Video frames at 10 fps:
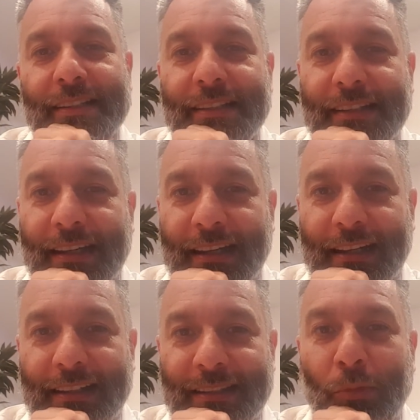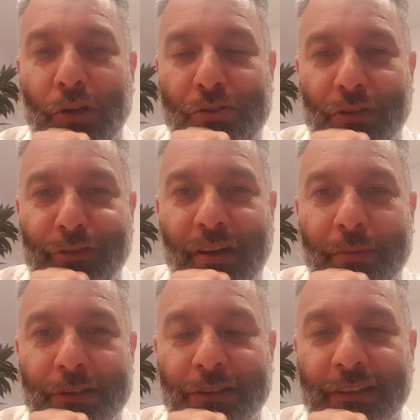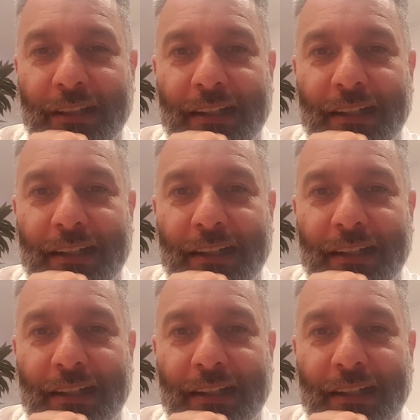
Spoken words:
the demolition of Everton,